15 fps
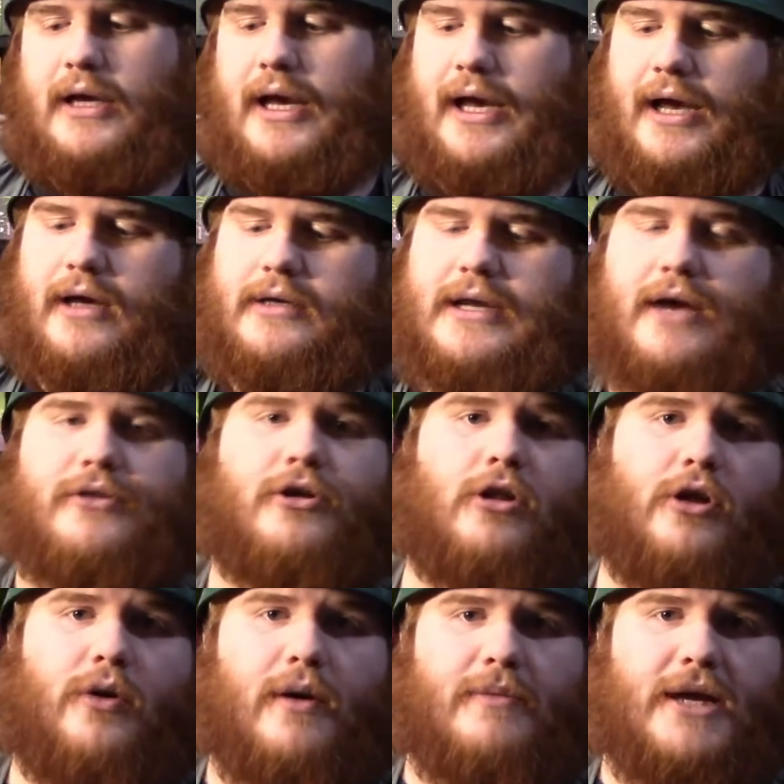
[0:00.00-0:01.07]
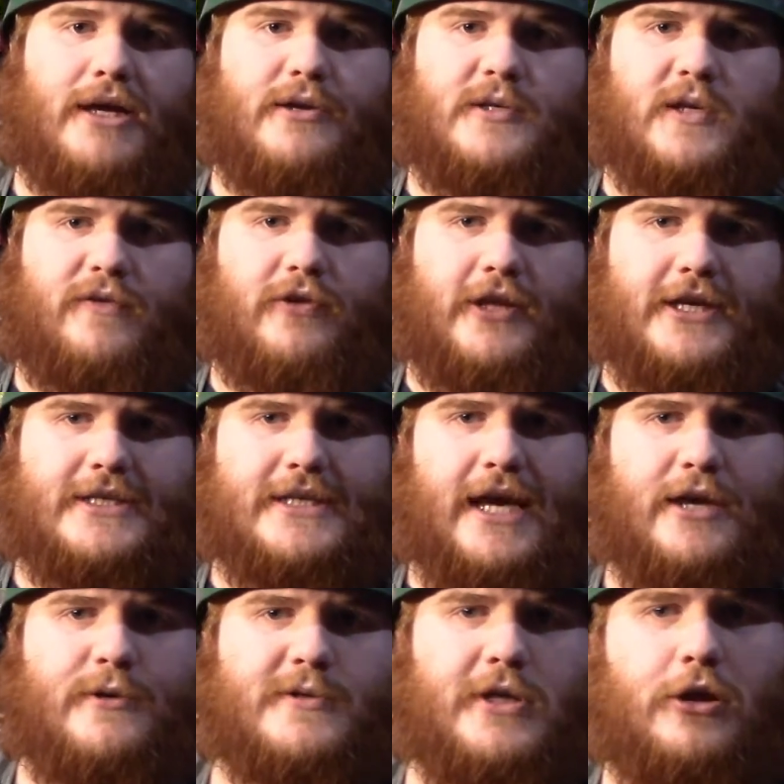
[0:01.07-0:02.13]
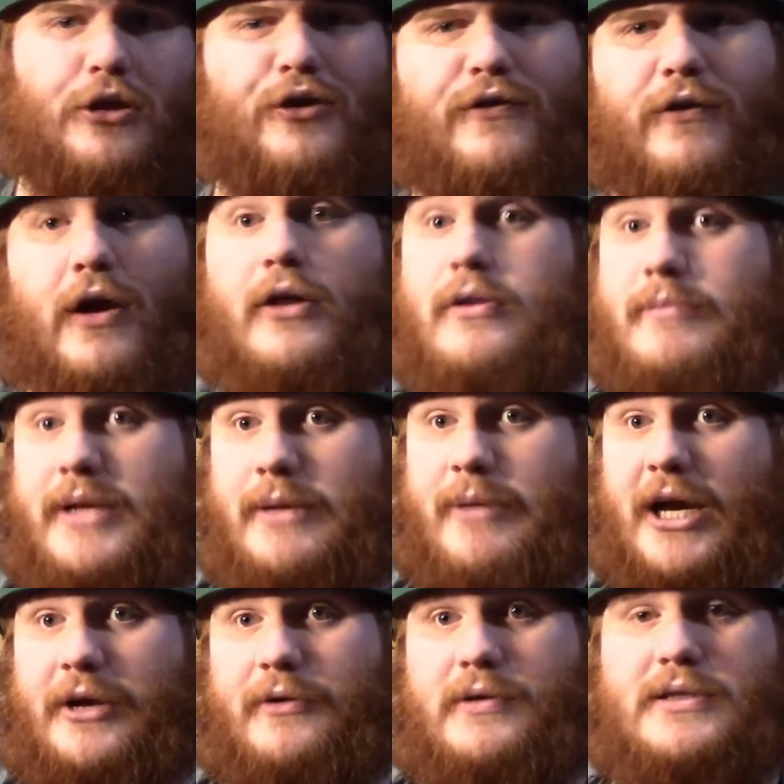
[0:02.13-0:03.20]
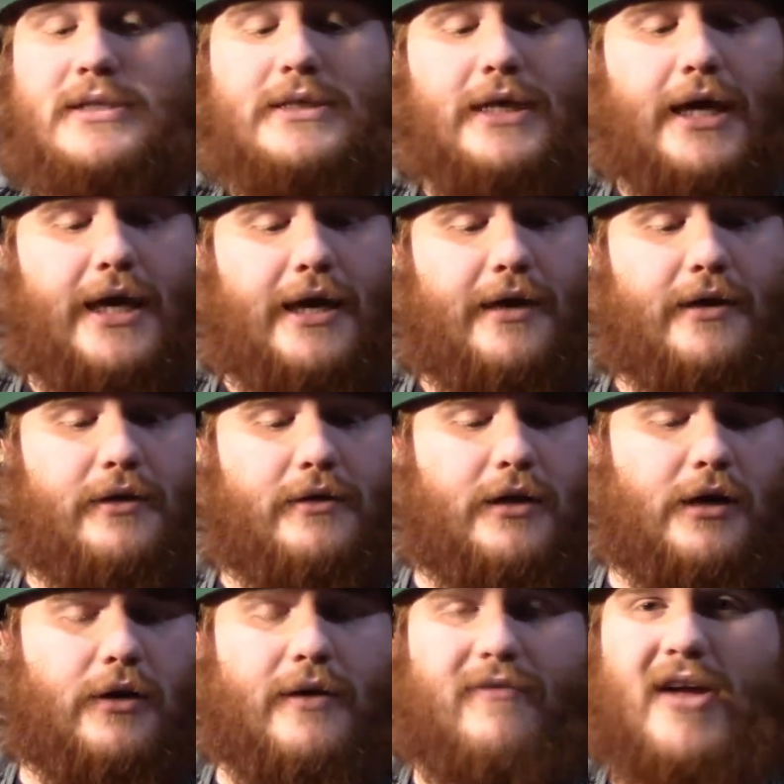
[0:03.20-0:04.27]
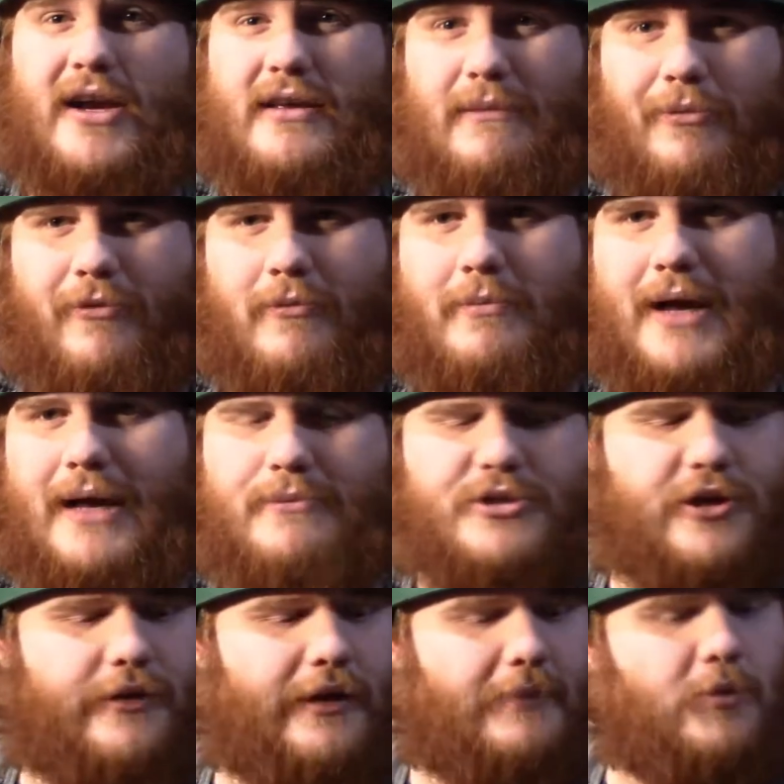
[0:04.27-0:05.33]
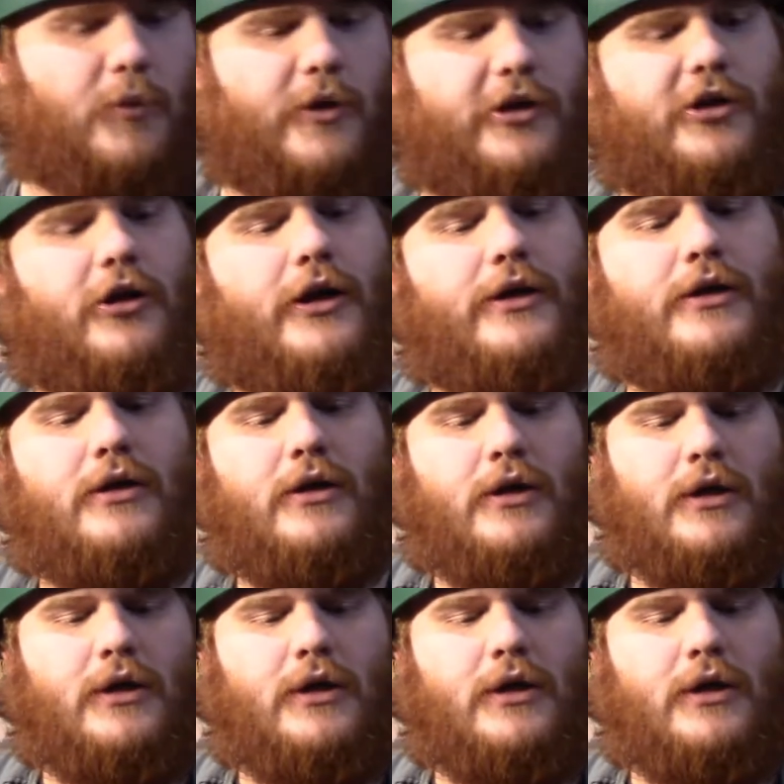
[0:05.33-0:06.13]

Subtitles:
Now the glue I'm not using for this. I use the glue for other mini models. You know, I've got a couple from Bombshell that I've been working on,